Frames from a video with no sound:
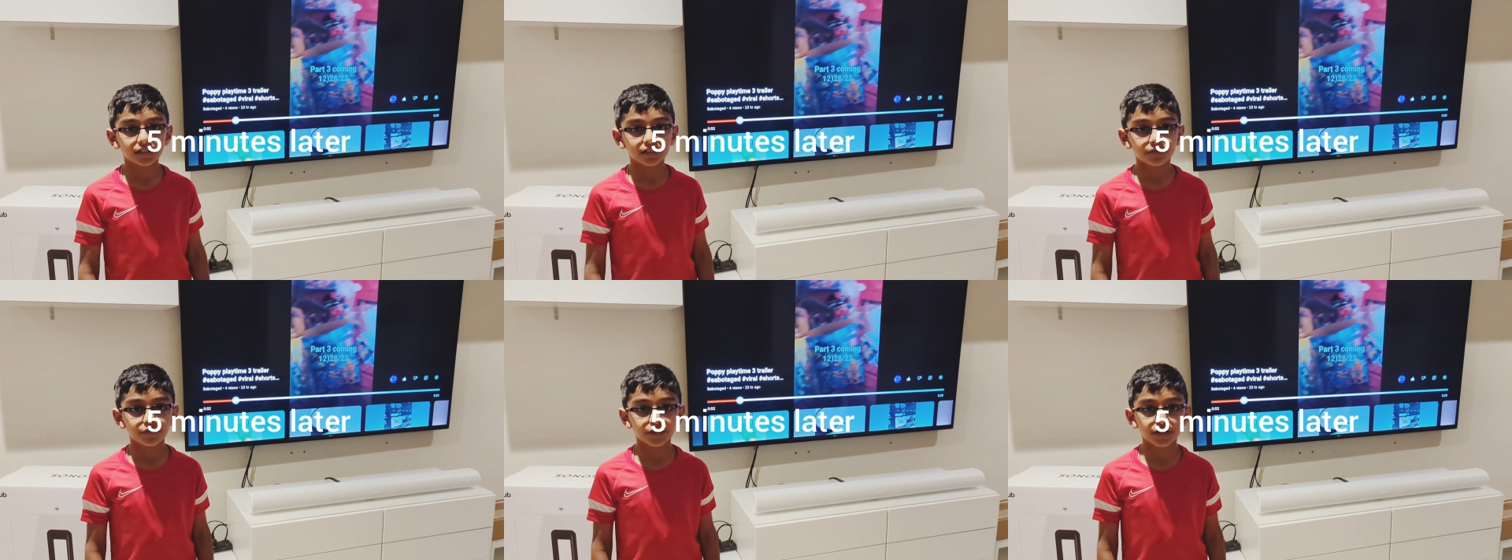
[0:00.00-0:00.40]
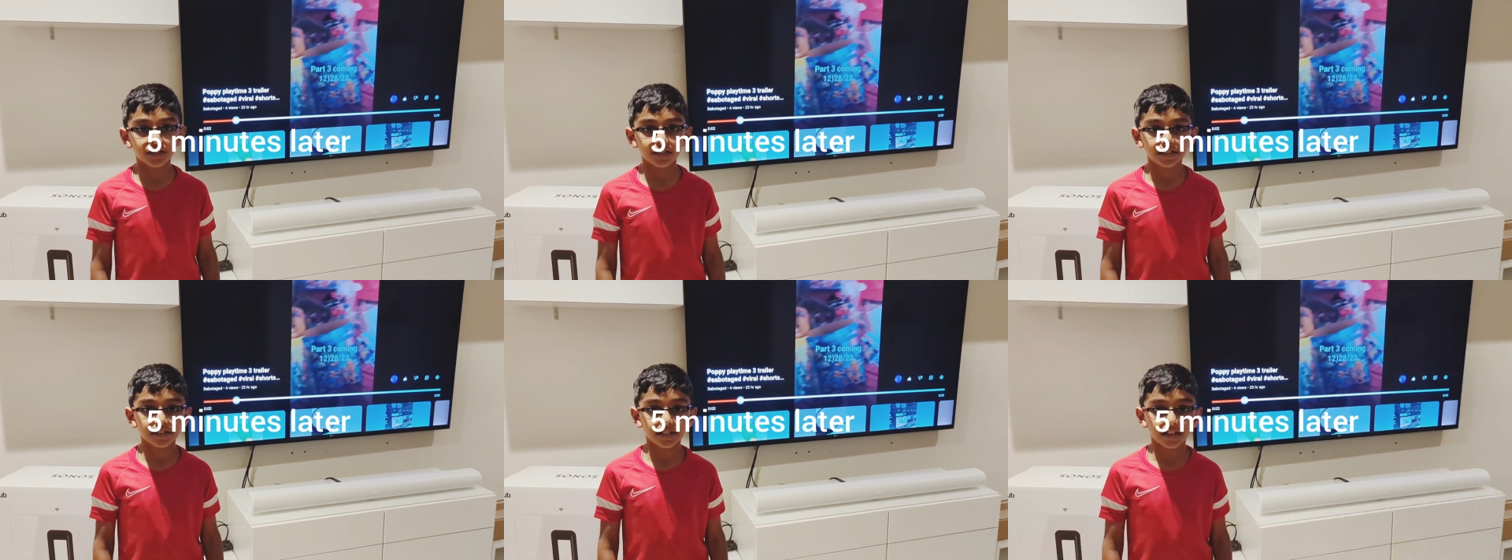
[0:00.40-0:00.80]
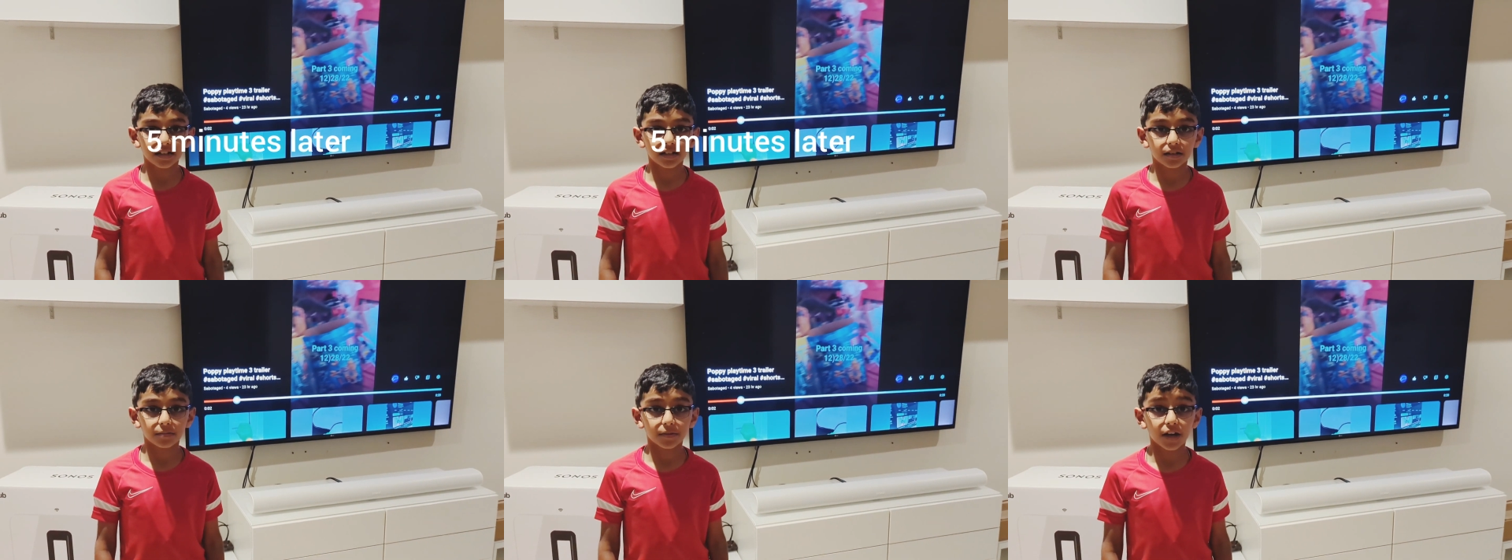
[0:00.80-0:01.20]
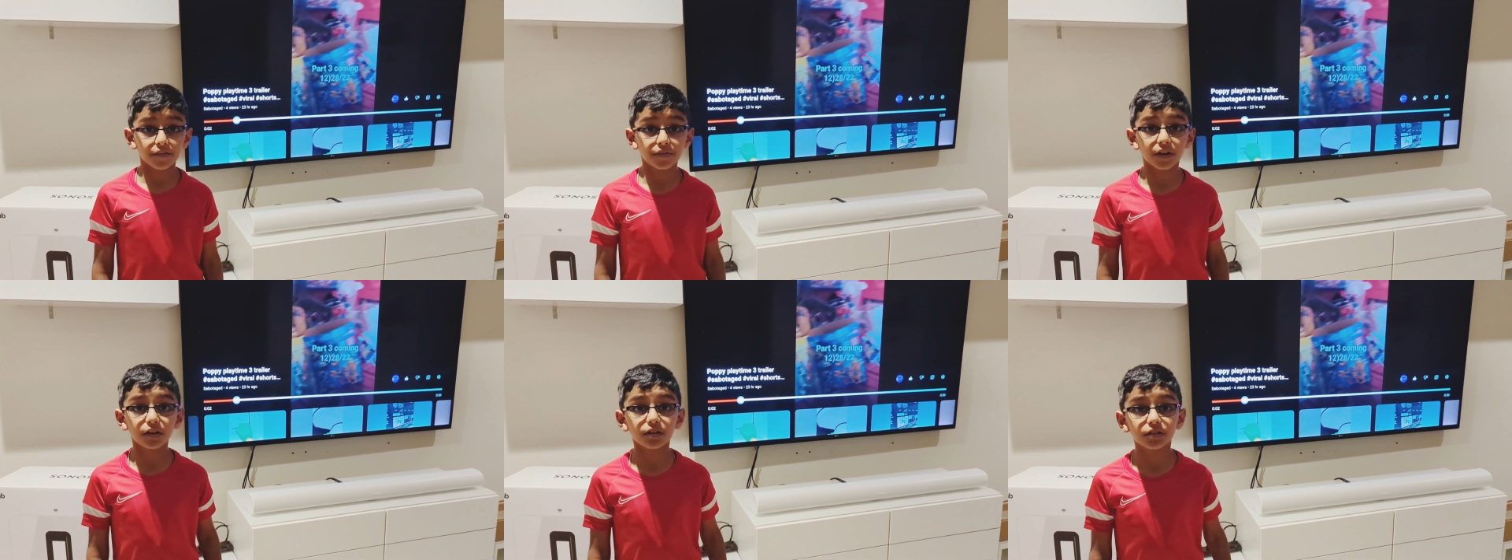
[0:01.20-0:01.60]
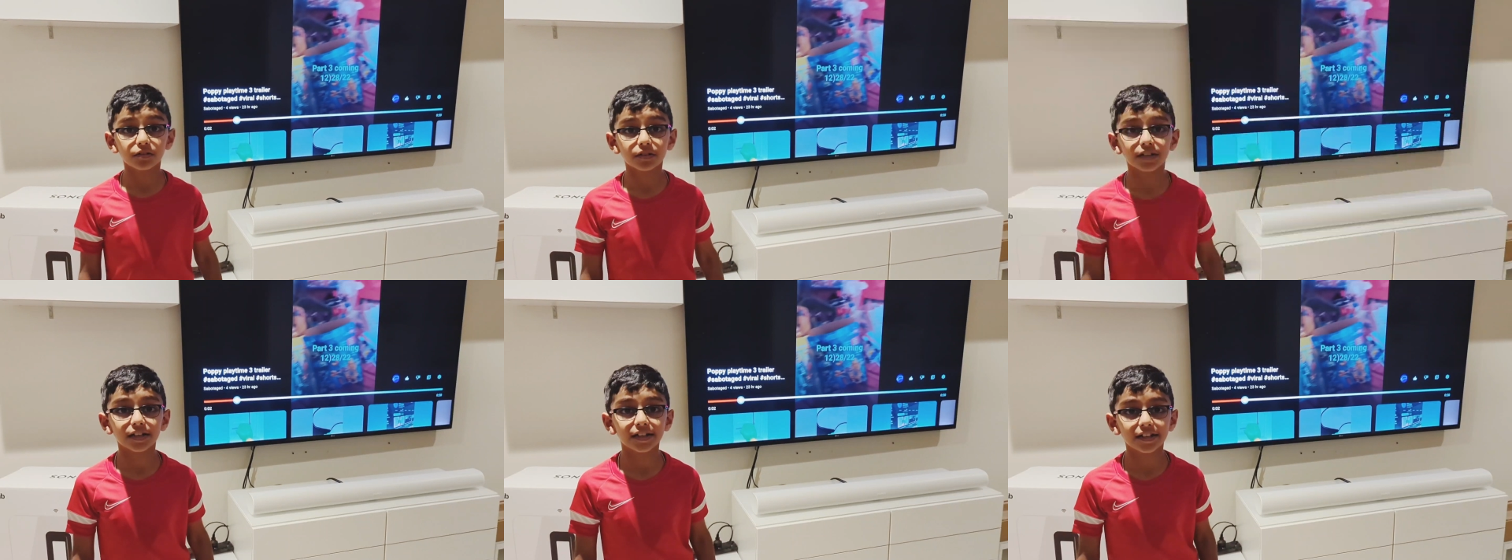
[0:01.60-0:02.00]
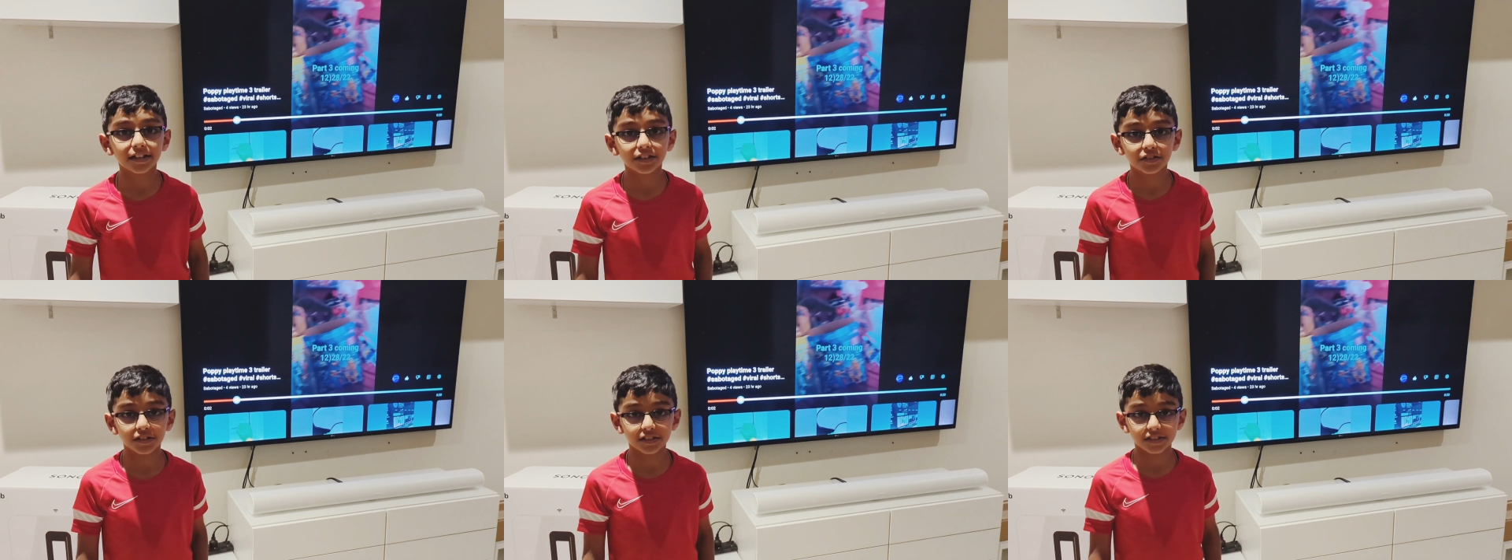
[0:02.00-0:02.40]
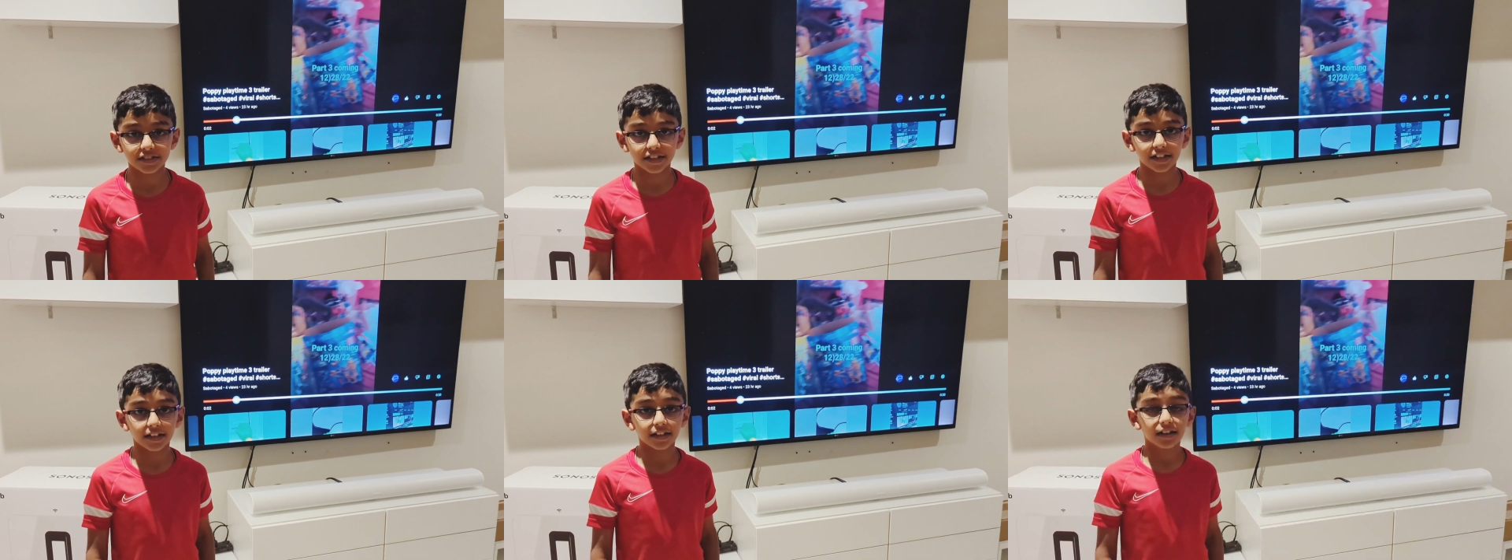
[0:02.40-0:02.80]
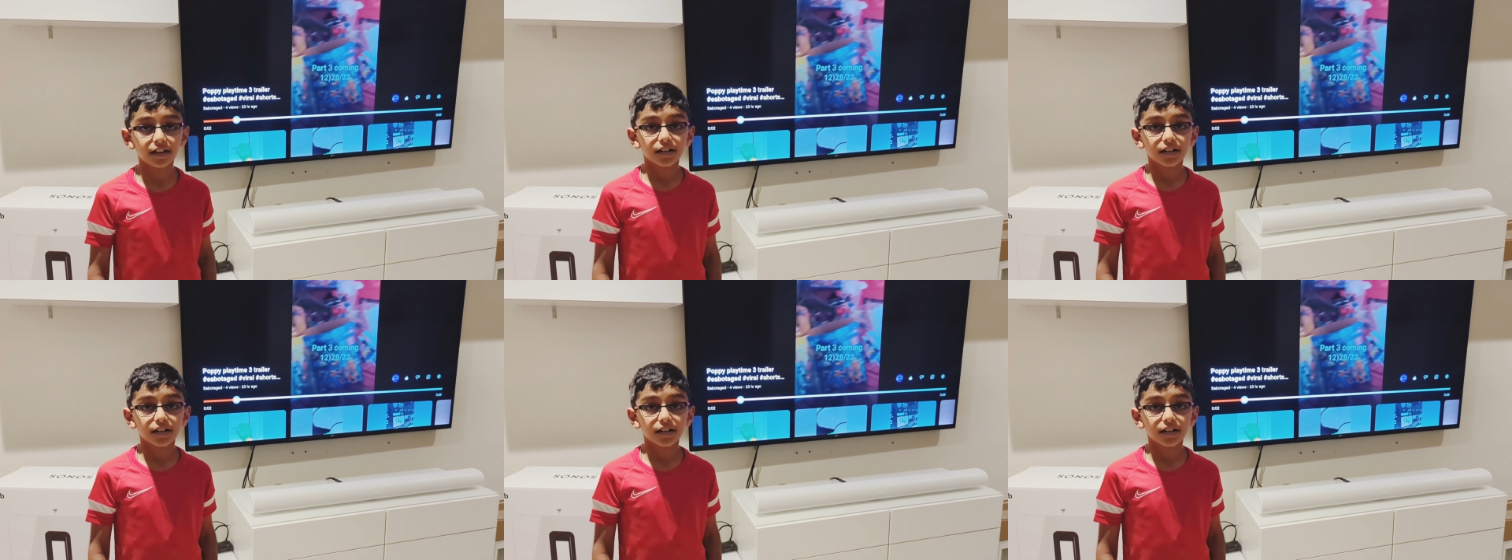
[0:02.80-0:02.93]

is officially set up. I found it really interesting.